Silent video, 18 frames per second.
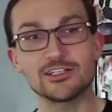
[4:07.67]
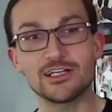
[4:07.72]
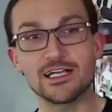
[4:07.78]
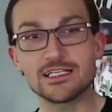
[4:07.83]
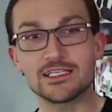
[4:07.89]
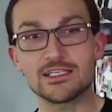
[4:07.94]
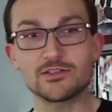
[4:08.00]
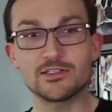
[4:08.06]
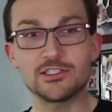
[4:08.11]

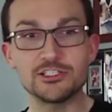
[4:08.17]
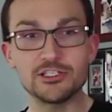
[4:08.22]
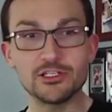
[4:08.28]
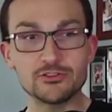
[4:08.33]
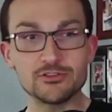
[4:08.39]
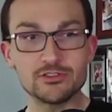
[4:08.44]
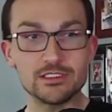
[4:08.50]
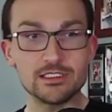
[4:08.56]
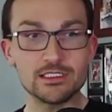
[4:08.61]
has 3
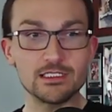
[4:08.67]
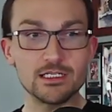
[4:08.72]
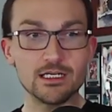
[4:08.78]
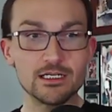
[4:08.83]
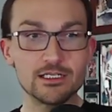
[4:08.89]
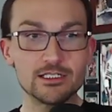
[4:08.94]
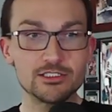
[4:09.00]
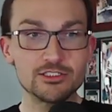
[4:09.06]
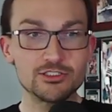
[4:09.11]
children, a
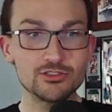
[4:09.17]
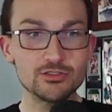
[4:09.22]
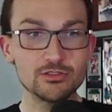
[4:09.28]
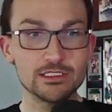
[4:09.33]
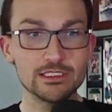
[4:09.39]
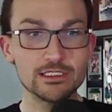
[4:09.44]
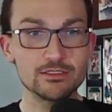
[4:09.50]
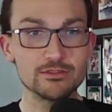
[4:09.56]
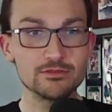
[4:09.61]
daughter,
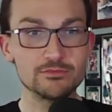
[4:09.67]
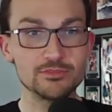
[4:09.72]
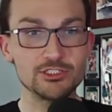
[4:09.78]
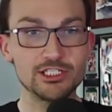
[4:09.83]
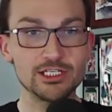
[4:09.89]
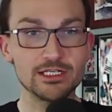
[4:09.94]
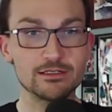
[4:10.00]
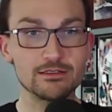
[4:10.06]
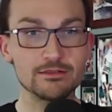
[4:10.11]
Julie, whom
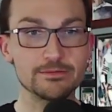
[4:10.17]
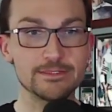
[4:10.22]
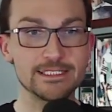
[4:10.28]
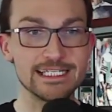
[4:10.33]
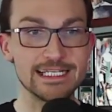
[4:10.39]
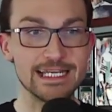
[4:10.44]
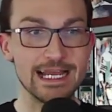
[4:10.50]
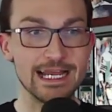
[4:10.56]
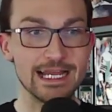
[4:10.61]

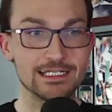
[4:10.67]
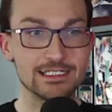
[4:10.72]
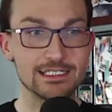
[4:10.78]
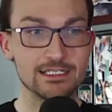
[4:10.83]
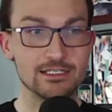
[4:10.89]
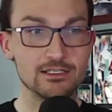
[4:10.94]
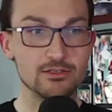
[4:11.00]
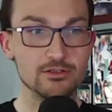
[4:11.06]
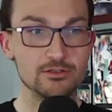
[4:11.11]
shares an
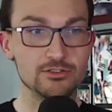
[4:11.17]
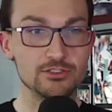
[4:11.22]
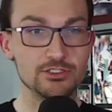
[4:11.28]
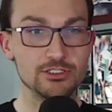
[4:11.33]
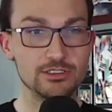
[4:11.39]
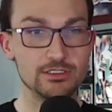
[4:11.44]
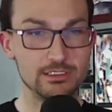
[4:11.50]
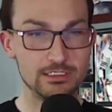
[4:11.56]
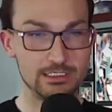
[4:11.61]
acting
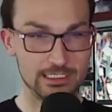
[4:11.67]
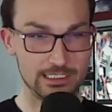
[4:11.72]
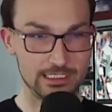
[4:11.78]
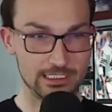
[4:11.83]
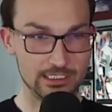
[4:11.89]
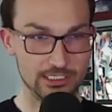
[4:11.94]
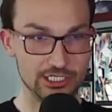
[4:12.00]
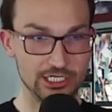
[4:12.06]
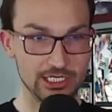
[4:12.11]
coach,
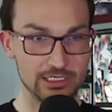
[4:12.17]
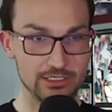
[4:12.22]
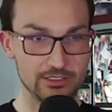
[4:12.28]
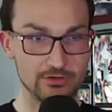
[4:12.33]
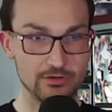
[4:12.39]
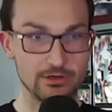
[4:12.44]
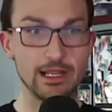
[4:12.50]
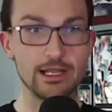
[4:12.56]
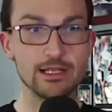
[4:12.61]
Jen
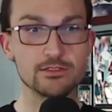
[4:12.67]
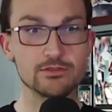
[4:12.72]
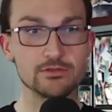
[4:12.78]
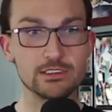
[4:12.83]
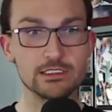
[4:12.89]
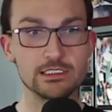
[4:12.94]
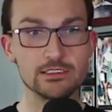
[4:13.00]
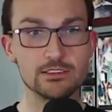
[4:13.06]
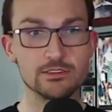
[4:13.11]
Tarrant,
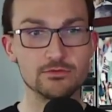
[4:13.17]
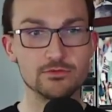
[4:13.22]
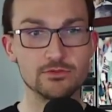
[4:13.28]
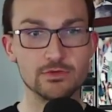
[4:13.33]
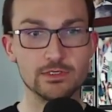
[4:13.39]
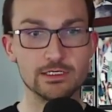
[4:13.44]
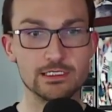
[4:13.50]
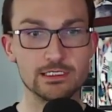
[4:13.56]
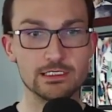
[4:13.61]
with the 2
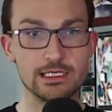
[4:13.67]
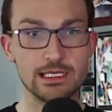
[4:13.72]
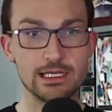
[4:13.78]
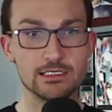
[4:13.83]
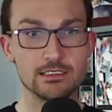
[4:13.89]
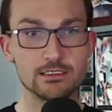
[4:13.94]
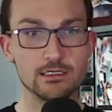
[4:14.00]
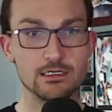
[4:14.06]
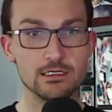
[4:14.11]
twins,
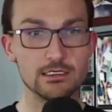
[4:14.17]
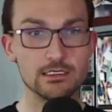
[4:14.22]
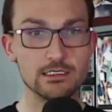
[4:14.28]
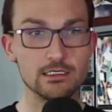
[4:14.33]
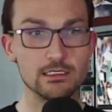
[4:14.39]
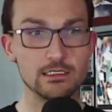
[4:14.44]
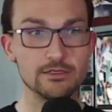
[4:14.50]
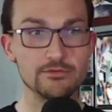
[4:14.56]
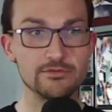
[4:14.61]
Anton
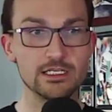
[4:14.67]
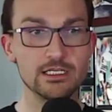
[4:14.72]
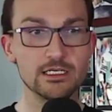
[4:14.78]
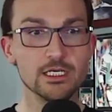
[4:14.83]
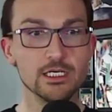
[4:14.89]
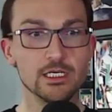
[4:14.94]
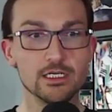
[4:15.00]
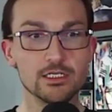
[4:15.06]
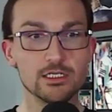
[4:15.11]
and Olivia,
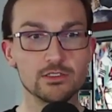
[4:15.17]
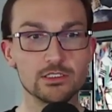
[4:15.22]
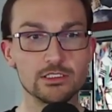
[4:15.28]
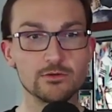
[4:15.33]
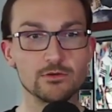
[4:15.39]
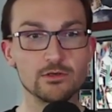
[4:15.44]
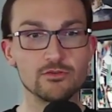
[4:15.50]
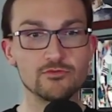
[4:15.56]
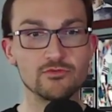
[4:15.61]

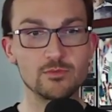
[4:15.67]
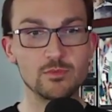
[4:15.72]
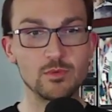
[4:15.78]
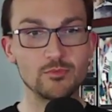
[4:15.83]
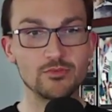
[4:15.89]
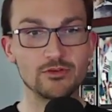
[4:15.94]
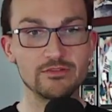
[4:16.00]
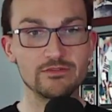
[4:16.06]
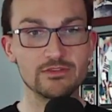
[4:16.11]
21 from a
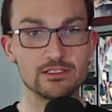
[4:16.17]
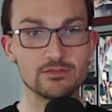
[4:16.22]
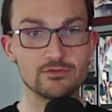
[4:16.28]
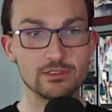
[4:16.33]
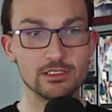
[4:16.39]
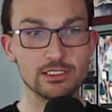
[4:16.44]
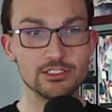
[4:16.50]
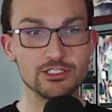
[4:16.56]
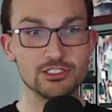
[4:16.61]
previous
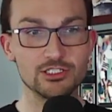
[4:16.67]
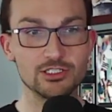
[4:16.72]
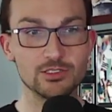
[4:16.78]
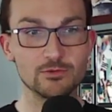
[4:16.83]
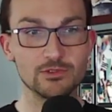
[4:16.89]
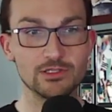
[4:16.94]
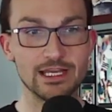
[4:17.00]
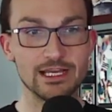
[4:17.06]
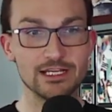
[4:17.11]

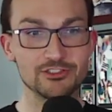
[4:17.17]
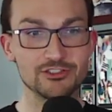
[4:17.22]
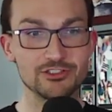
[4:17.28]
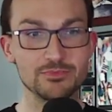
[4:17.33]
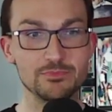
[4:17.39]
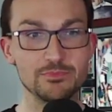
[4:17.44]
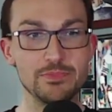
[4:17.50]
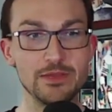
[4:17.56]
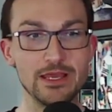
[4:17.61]
relationship with
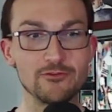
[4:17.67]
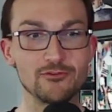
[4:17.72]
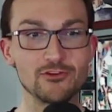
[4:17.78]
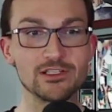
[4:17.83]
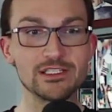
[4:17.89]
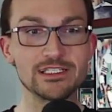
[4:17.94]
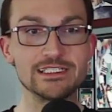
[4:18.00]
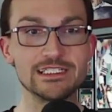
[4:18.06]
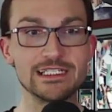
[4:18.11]
actress
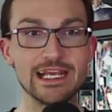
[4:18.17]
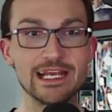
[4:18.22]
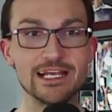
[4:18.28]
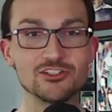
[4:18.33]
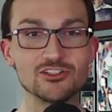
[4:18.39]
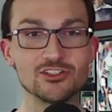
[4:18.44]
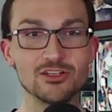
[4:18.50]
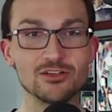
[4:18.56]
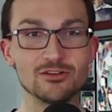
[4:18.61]
Beverly
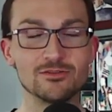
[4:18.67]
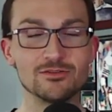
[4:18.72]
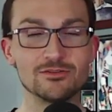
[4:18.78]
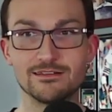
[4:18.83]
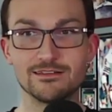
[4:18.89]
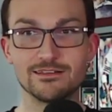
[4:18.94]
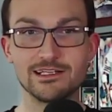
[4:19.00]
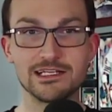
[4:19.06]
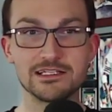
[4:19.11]
D'Angelo.
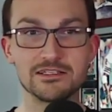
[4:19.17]
That's